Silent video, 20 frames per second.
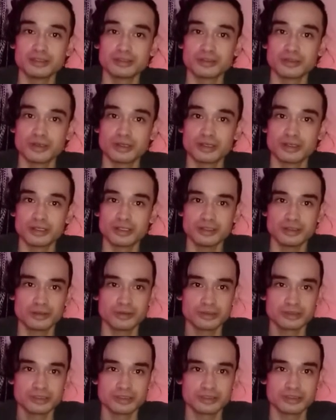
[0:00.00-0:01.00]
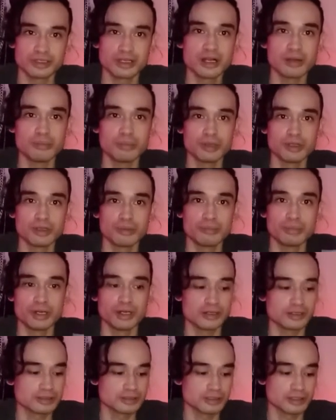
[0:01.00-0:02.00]
So, it's just a couple of
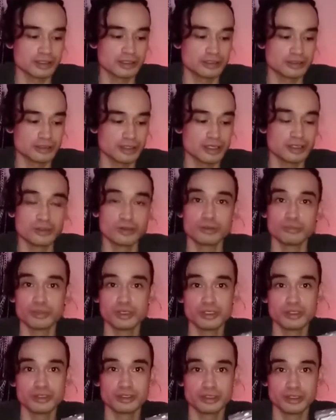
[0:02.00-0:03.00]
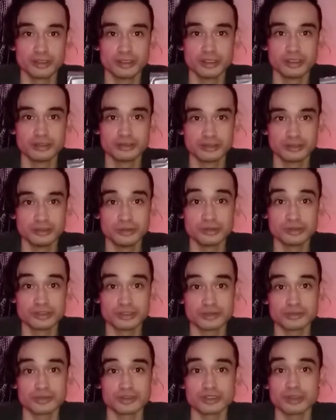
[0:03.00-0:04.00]
bucks, and I know I'm going to use
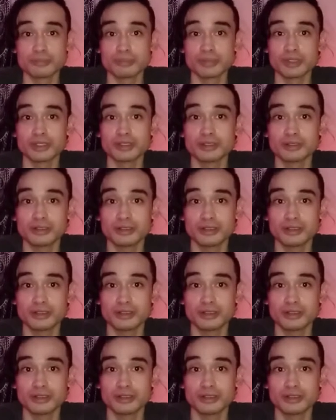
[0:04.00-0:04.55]
this for something.